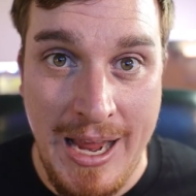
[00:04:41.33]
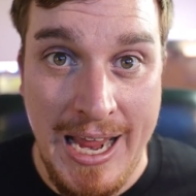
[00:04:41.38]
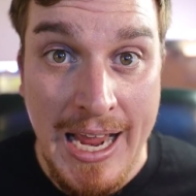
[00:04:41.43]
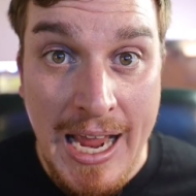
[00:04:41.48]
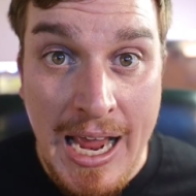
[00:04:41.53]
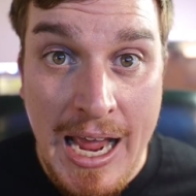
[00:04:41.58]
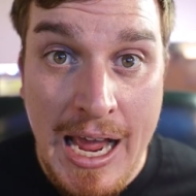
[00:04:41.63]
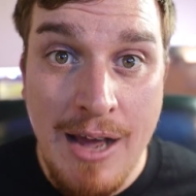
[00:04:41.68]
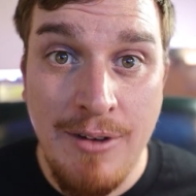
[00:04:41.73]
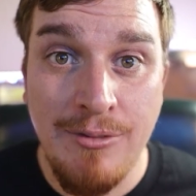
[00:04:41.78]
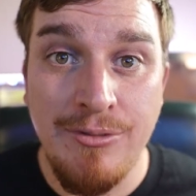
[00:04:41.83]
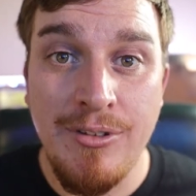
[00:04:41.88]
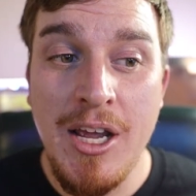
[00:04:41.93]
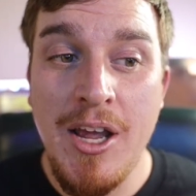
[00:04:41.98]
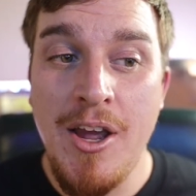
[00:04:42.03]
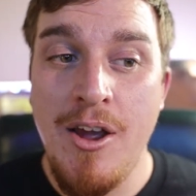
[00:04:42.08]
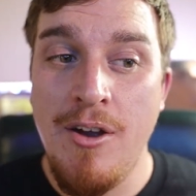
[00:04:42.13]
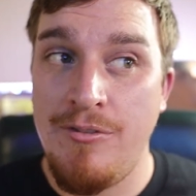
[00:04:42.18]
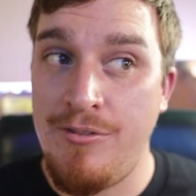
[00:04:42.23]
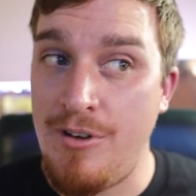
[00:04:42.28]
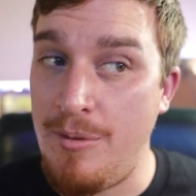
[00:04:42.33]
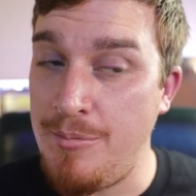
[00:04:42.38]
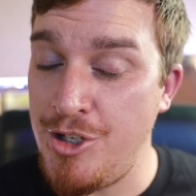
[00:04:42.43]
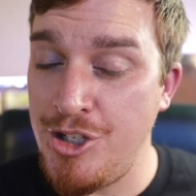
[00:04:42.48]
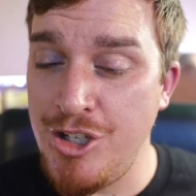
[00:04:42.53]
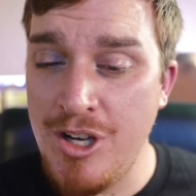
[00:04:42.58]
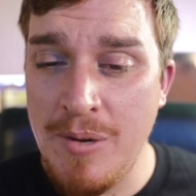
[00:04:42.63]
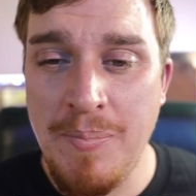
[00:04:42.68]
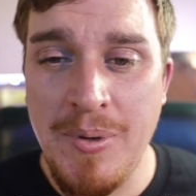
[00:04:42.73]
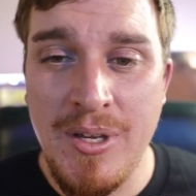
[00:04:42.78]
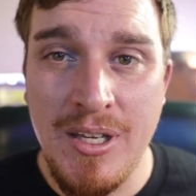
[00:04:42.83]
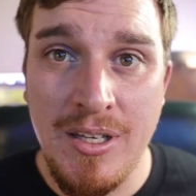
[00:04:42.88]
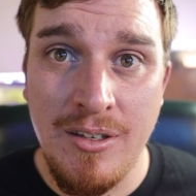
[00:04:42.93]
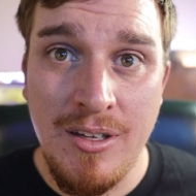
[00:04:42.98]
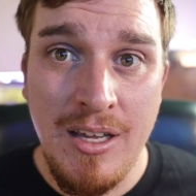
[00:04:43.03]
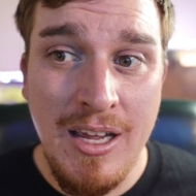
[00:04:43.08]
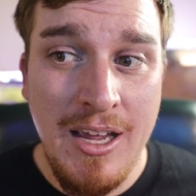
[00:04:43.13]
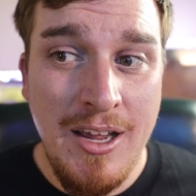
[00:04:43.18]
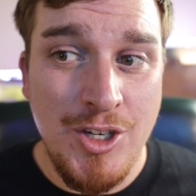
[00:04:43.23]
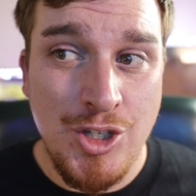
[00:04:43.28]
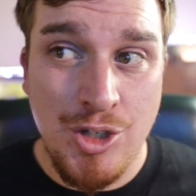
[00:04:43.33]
may have from shipping,